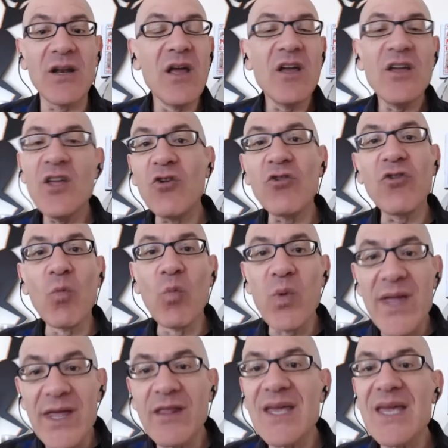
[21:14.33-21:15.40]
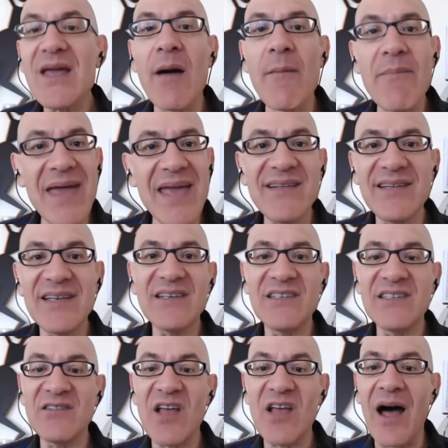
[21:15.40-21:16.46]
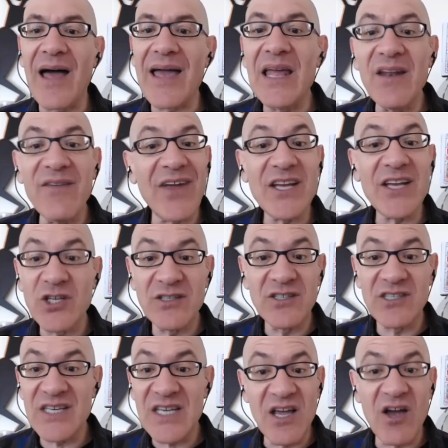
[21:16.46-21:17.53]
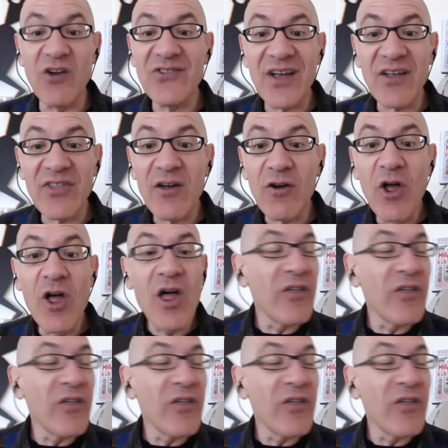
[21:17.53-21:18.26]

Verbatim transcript: You know, the really amazing uh, innovation C E Os out there,